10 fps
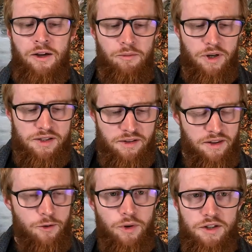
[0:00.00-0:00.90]
Because I
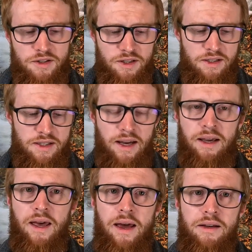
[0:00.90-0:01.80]
think what he's
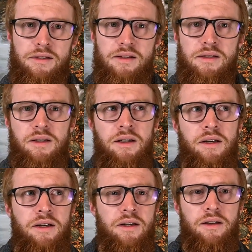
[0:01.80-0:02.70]
getting at is
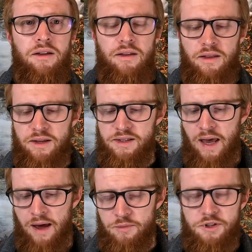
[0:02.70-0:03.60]
this
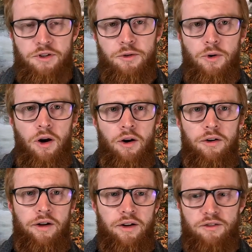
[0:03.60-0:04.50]
absolute
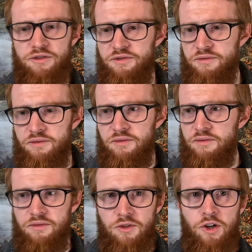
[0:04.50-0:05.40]
heart of,
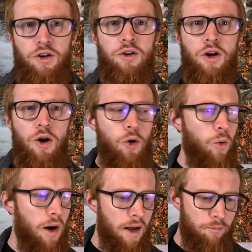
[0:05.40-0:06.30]

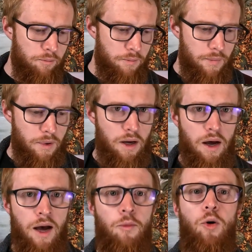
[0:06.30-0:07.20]
no, I'm
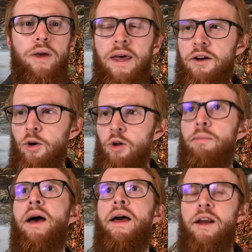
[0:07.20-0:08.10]
okay to hold
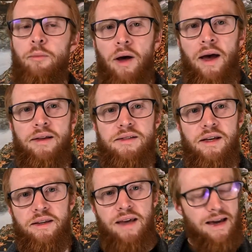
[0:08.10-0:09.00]
my head up high and
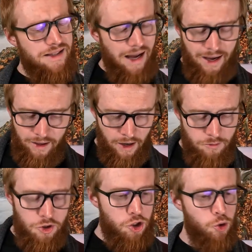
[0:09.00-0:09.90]
say, yes, I'm
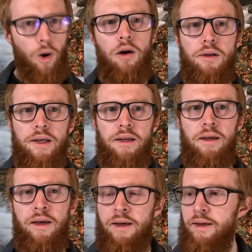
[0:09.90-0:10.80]
struggling.
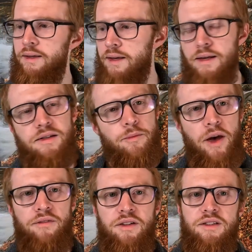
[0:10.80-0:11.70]
Yes, I'm
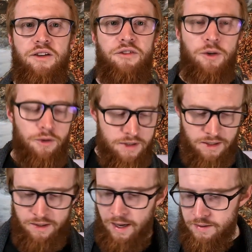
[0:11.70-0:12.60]
having difficulty.
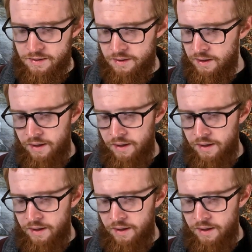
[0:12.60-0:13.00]
Yes,